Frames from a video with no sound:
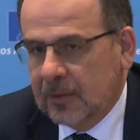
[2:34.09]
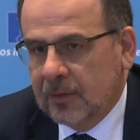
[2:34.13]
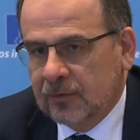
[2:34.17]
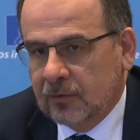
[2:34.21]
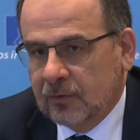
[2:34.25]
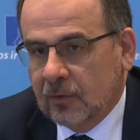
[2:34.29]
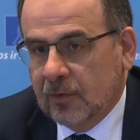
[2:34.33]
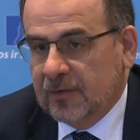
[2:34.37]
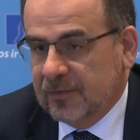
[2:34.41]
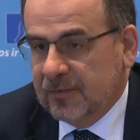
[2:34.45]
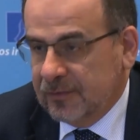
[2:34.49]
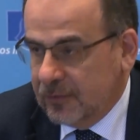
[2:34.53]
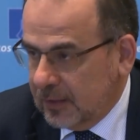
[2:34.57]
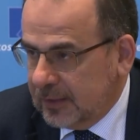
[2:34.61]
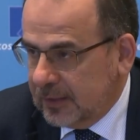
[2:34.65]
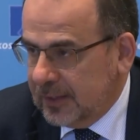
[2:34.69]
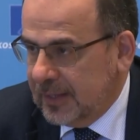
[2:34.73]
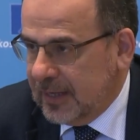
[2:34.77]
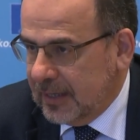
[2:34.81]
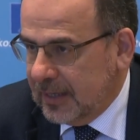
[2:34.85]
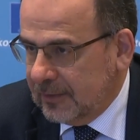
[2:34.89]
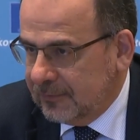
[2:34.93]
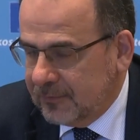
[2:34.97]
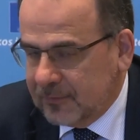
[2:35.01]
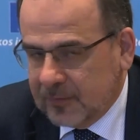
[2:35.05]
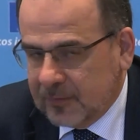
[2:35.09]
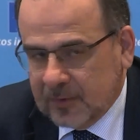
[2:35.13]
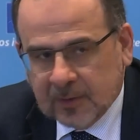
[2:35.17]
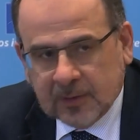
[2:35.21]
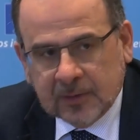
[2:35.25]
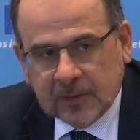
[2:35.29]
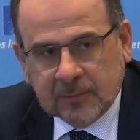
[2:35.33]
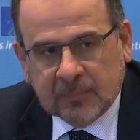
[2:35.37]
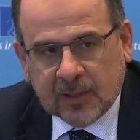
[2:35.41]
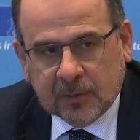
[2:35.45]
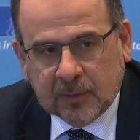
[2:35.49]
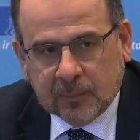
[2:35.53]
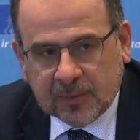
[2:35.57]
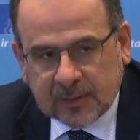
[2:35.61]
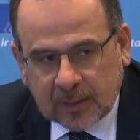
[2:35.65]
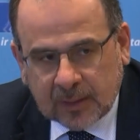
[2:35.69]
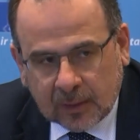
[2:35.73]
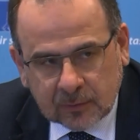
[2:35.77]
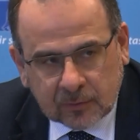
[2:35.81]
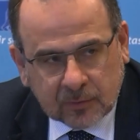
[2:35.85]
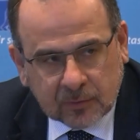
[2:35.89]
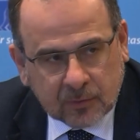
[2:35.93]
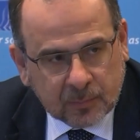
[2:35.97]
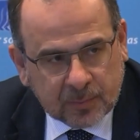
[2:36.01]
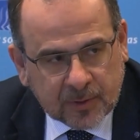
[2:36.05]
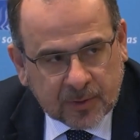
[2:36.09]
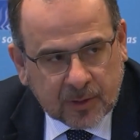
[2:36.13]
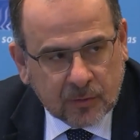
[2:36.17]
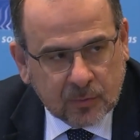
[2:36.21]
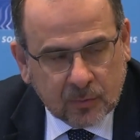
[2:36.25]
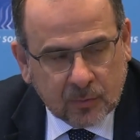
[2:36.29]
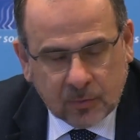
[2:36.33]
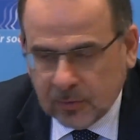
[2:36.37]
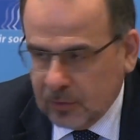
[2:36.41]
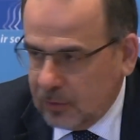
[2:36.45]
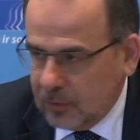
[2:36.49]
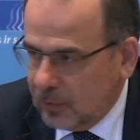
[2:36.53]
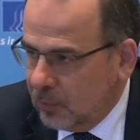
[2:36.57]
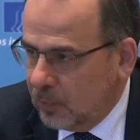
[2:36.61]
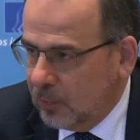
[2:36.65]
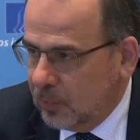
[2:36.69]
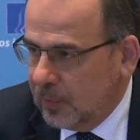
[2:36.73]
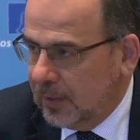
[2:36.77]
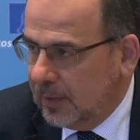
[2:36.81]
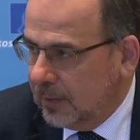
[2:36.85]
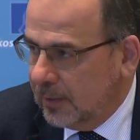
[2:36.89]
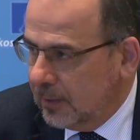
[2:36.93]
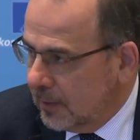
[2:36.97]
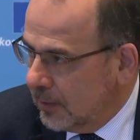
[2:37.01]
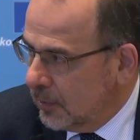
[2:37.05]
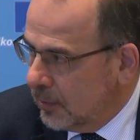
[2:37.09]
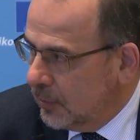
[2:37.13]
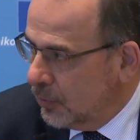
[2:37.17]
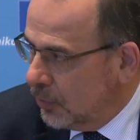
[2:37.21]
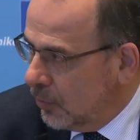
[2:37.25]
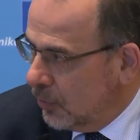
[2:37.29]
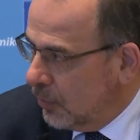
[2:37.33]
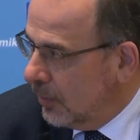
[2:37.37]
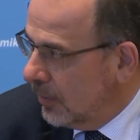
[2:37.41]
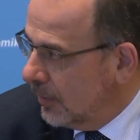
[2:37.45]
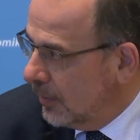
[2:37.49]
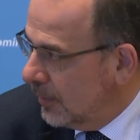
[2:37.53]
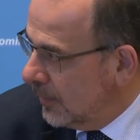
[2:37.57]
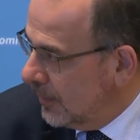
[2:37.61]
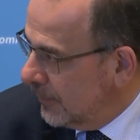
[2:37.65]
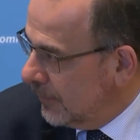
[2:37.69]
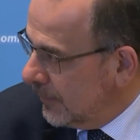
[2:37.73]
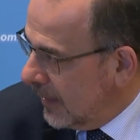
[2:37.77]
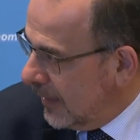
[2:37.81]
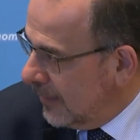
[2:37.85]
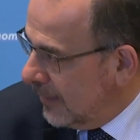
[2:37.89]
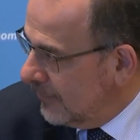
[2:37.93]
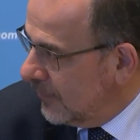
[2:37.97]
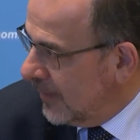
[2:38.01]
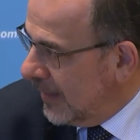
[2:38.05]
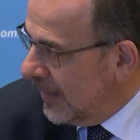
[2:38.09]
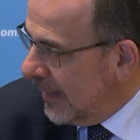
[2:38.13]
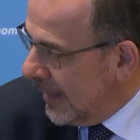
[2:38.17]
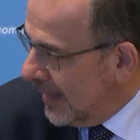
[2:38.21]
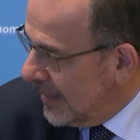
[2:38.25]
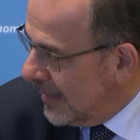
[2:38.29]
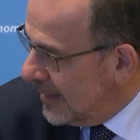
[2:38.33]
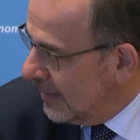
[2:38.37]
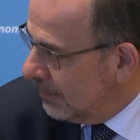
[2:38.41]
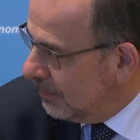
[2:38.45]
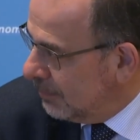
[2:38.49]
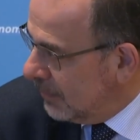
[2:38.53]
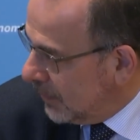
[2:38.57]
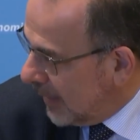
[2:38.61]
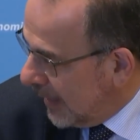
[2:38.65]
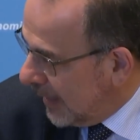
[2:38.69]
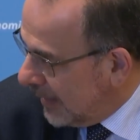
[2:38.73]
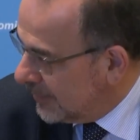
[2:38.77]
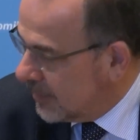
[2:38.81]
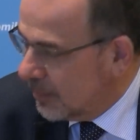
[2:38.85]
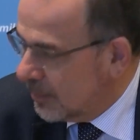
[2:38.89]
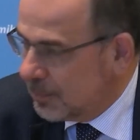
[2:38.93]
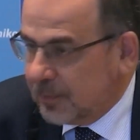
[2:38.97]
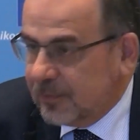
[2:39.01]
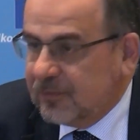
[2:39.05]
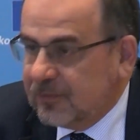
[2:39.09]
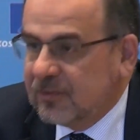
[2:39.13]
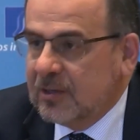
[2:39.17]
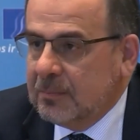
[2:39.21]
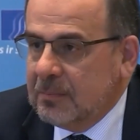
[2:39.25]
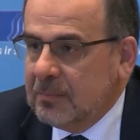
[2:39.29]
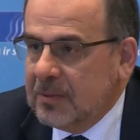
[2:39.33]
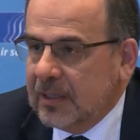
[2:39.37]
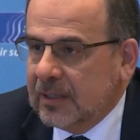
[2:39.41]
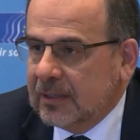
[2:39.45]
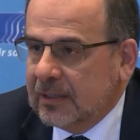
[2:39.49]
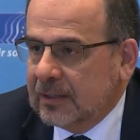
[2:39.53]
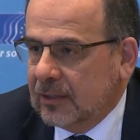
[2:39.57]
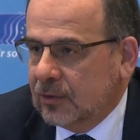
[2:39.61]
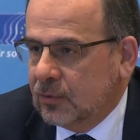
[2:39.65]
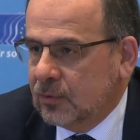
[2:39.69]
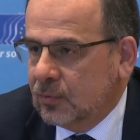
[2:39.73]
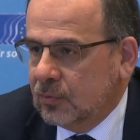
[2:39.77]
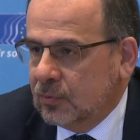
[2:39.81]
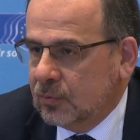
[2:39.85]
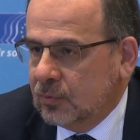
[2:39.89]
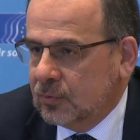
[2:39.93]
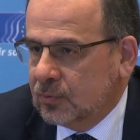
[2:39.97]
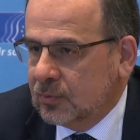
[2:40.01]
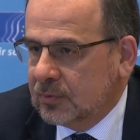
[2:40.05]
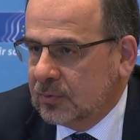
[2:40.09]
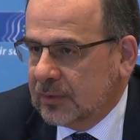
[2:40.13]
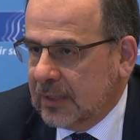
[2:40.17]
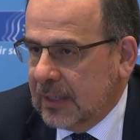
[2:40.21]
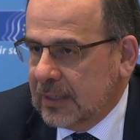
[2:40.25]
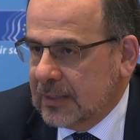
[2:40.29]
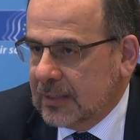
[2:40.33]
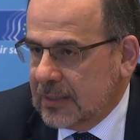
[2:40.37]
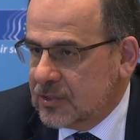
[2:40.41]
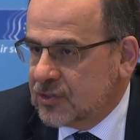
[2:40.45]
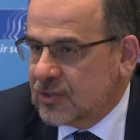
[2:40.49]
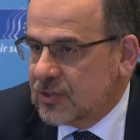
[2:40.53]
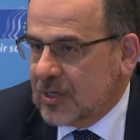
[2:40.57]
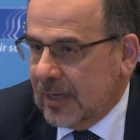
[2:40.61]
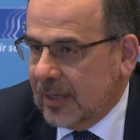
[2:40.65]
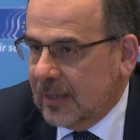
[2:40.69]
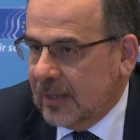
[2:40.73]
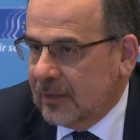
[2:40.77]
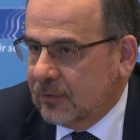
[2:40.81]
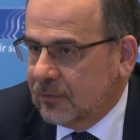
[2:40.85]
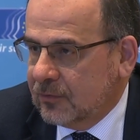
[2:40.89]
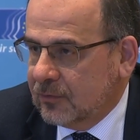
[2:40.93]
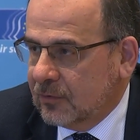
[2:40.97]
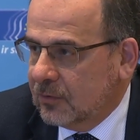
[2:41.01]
So it's not enough, but without the European Union, we'll not have any other possibility to, to take this challenge.